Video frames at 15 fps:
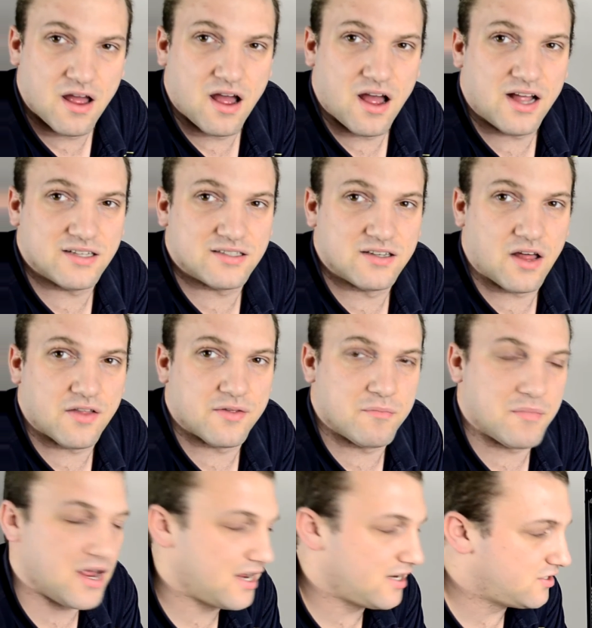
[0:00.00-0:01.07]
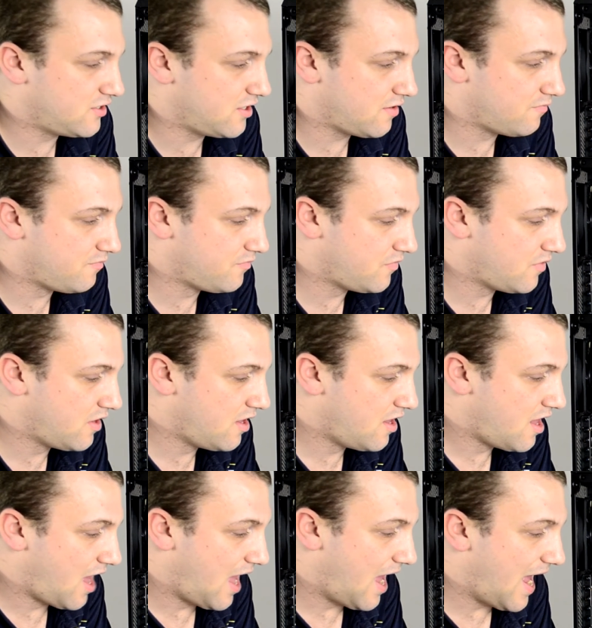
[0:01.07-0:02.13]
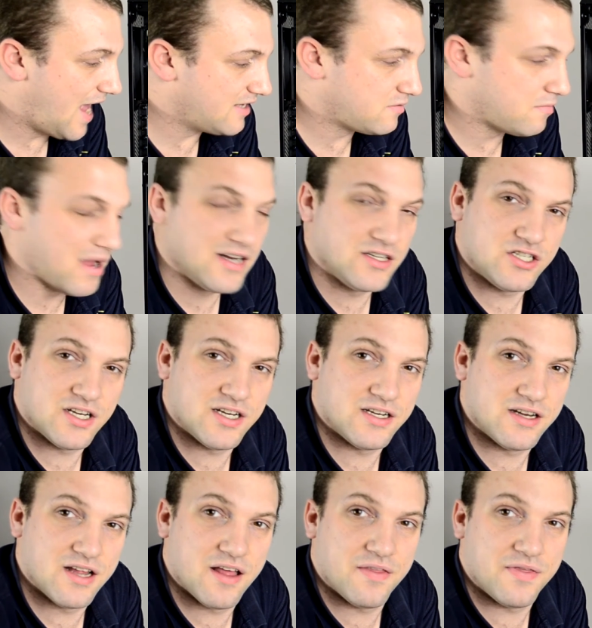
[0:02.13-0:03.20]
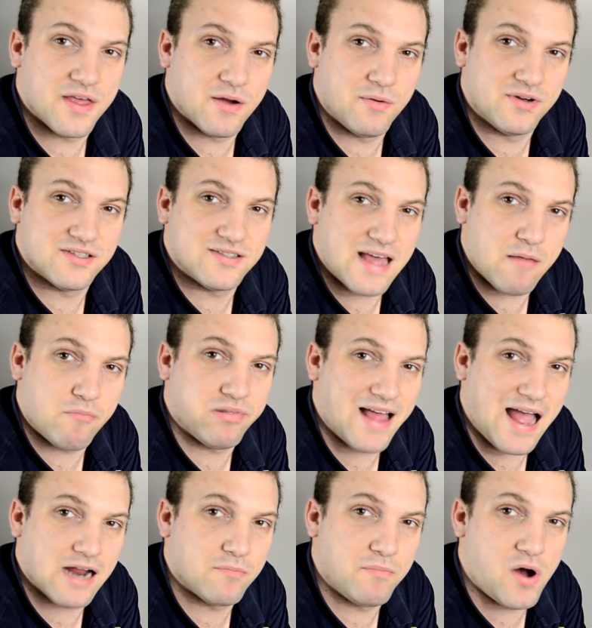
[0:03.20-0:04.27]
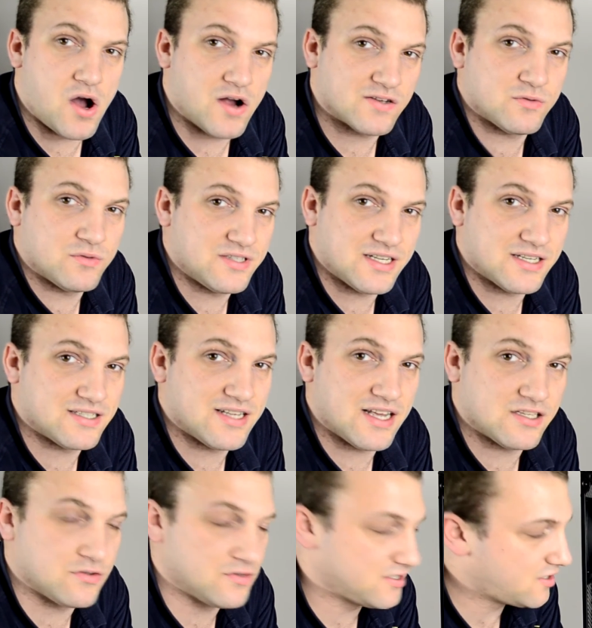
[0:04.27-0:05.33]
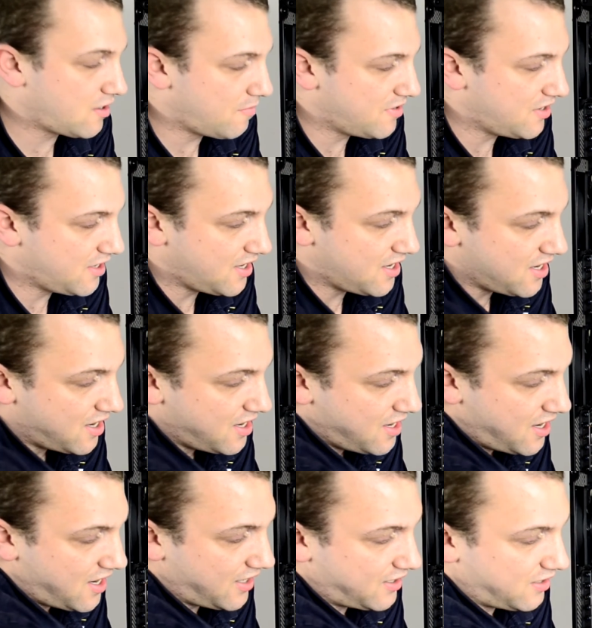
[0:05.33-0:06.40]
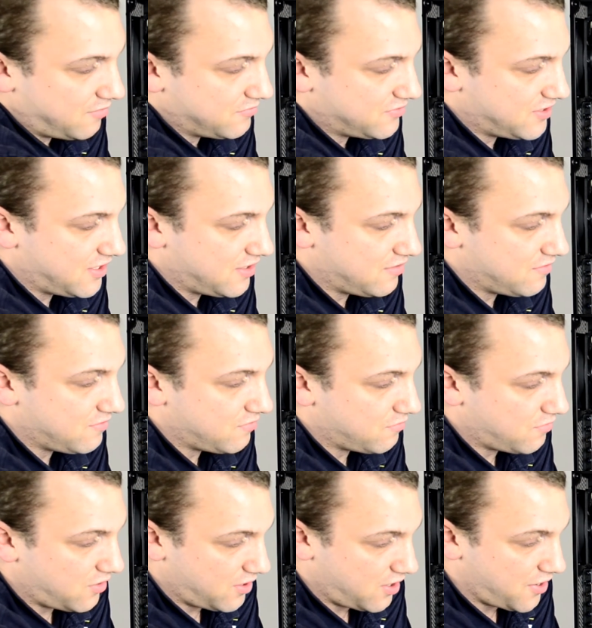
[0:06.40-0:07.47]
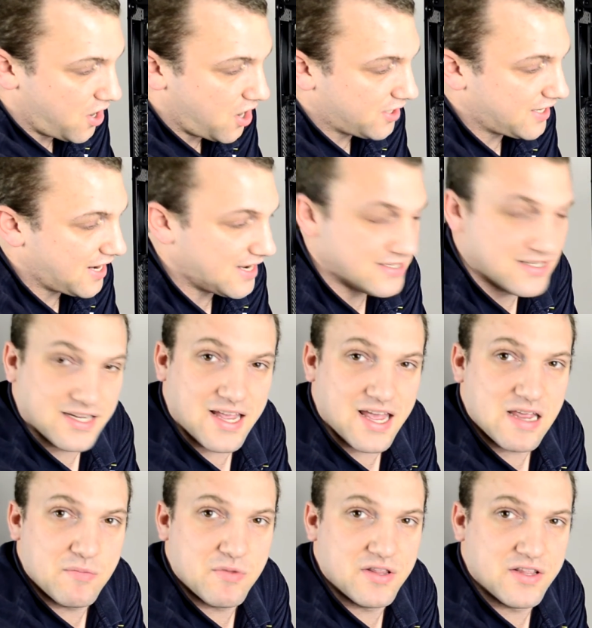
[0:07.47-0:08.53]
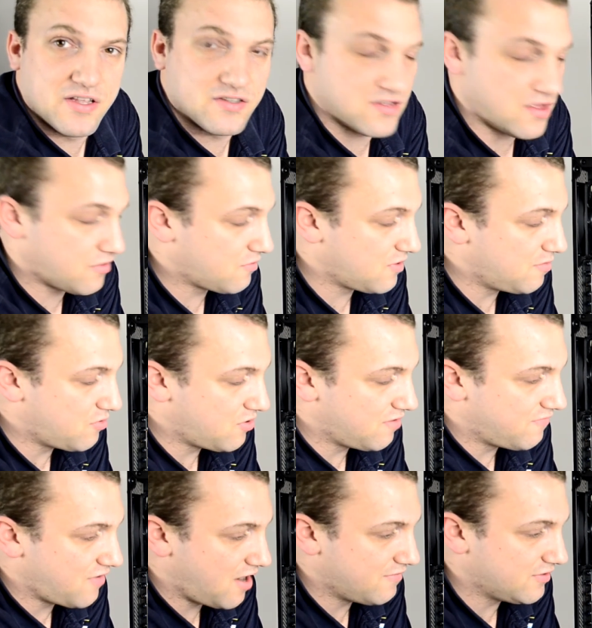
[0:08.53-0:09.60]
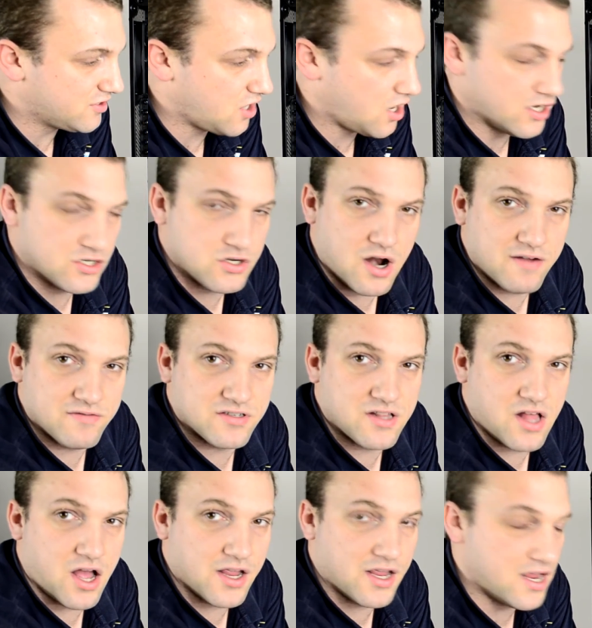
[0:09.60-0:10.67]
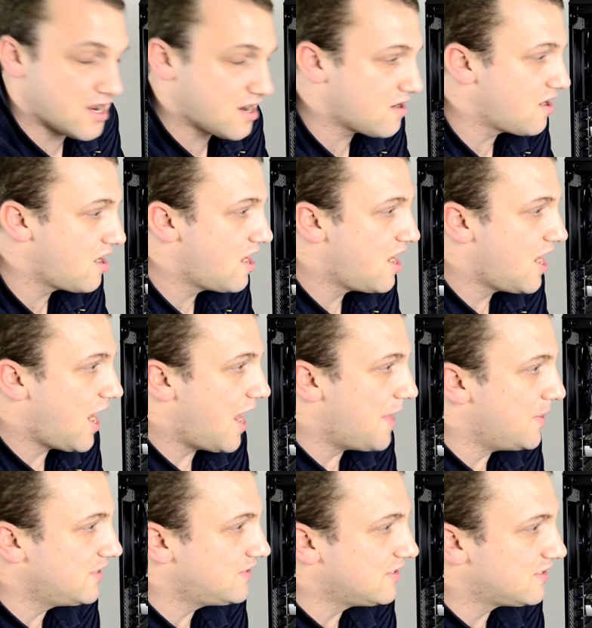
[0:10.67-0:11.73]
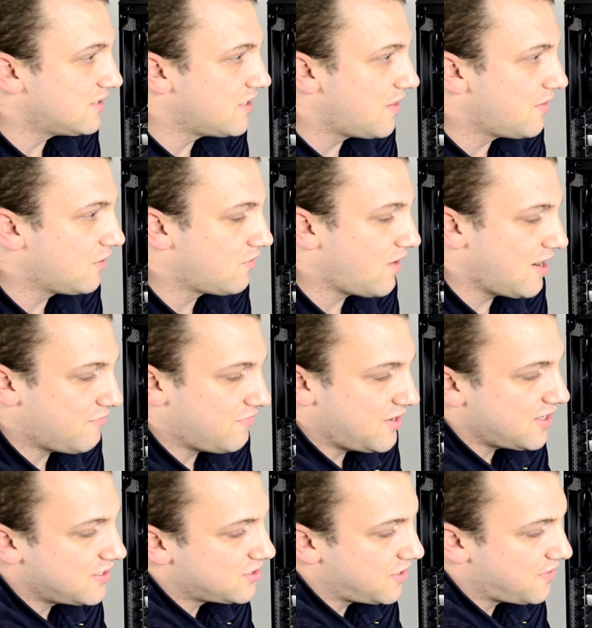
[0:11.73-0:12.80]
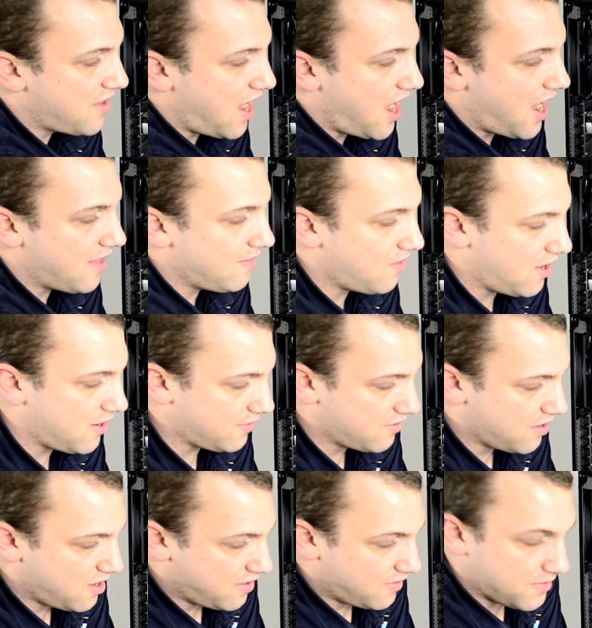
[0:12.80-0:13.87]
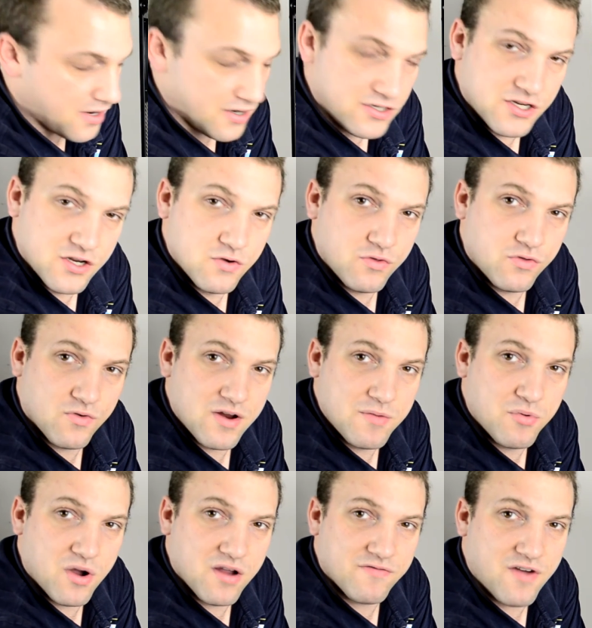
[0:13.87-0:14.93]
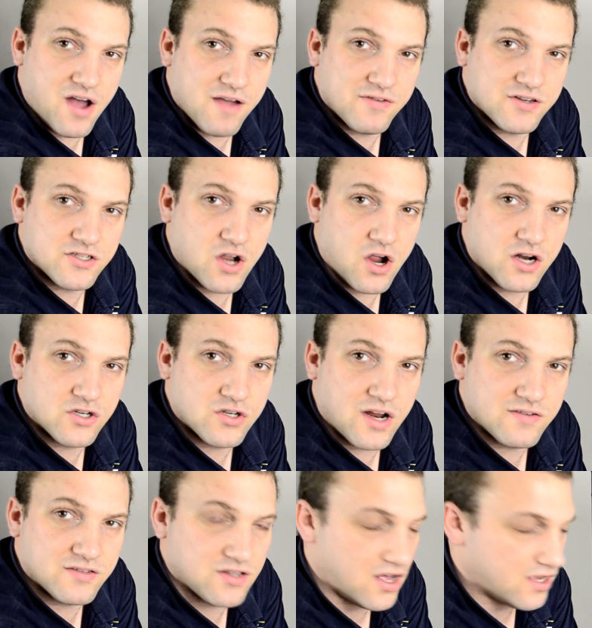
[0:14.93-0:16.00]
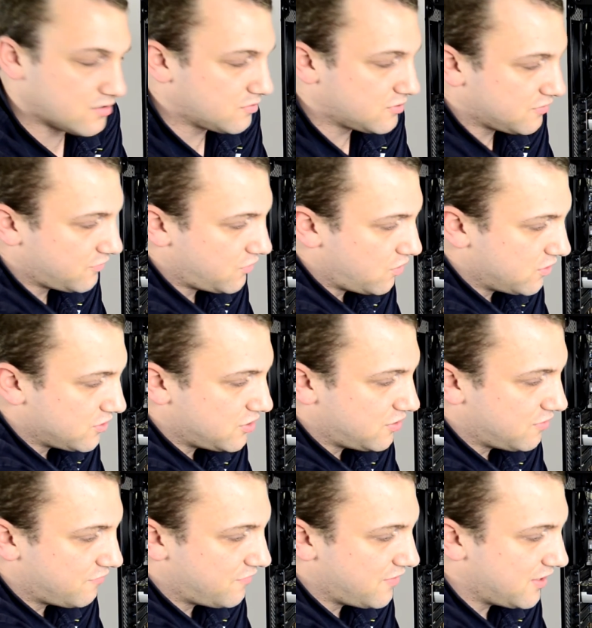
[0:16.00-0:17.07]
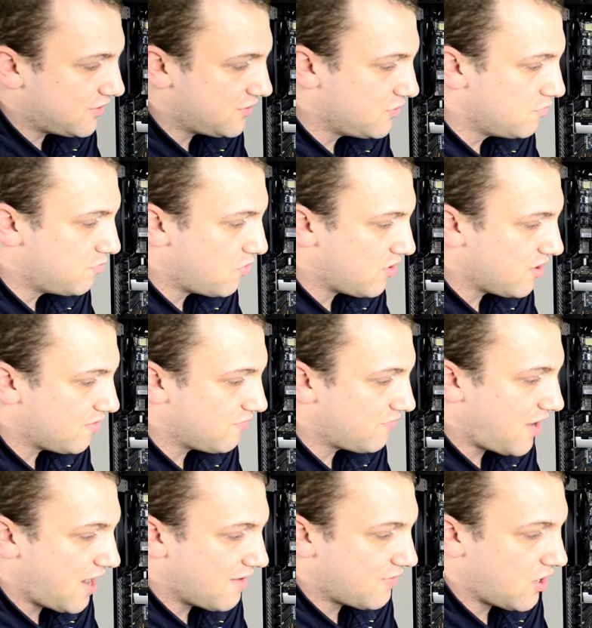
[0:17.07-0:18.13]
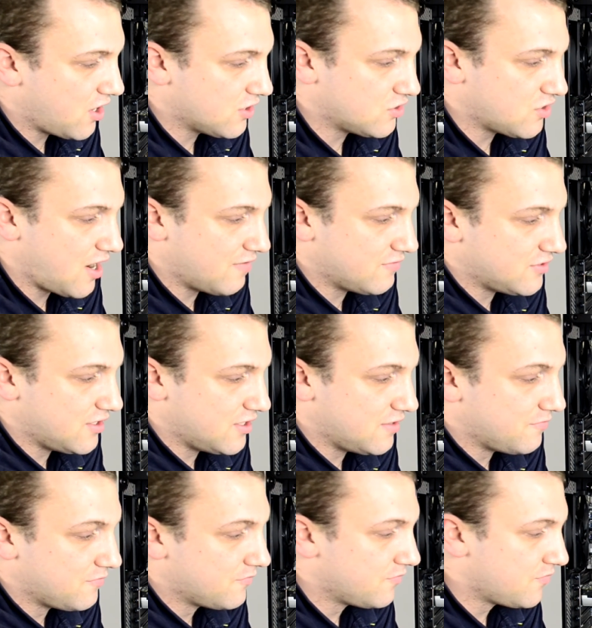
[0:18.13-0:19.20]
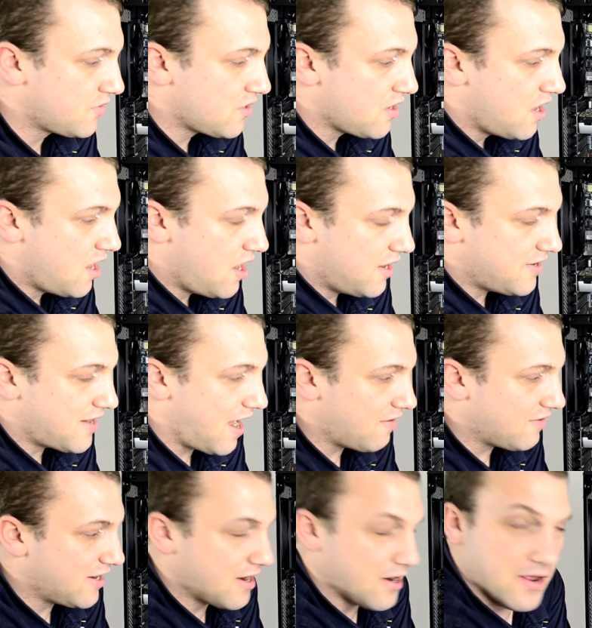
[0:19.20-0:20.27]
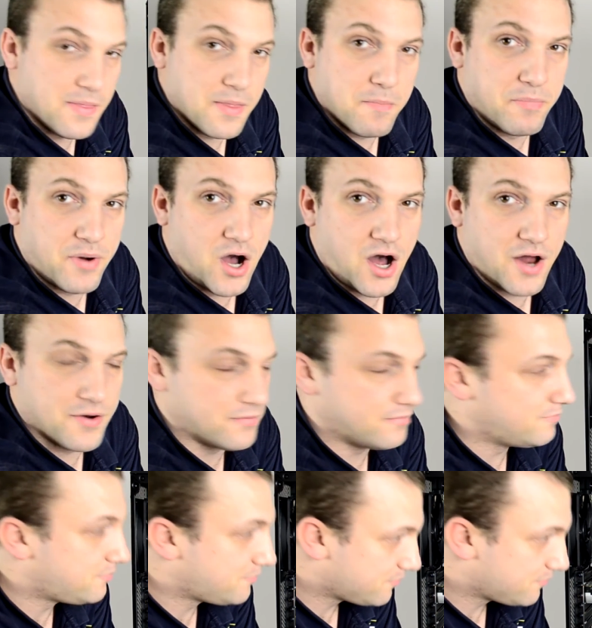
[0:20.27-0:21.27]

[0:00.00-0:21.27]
it's nothing major. As mentioned, there was that black box with the accessories coming in it. It comes in, well, on our case, it came in this 3.5-inch hard drive slot here. And this is another great feature that I like. There are two 3.5-inch hard drive slots, which of course you could fit 2.5 hard drives in, down here in the bottom.